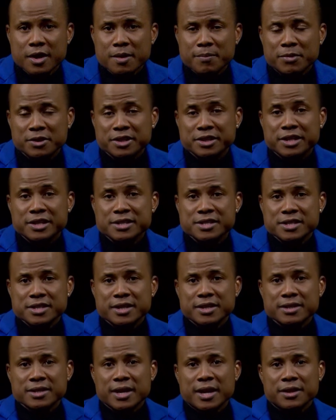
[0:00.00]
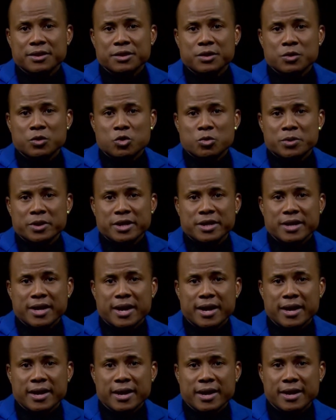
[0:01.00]
but an incident at the Oberlin
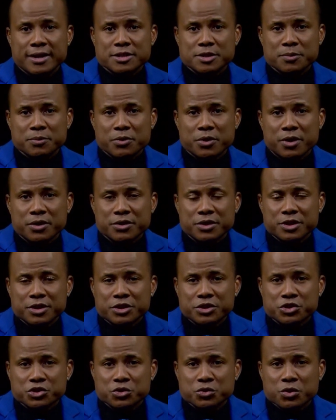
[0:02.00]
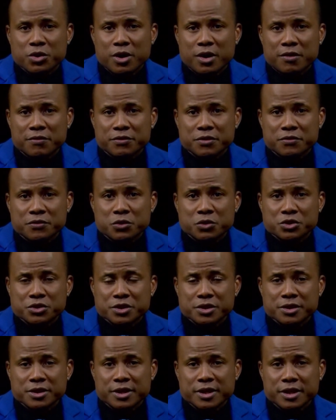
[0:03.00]
High has brought the issue of
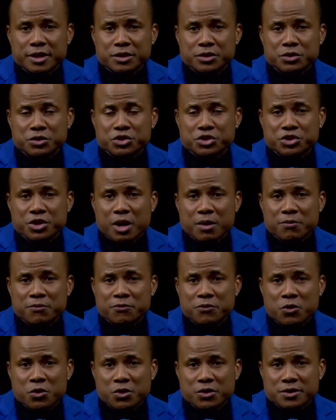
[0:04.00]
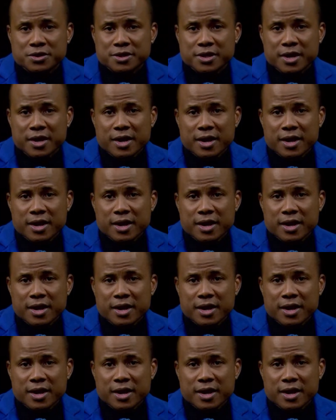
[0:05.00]
devotion into sharp focus,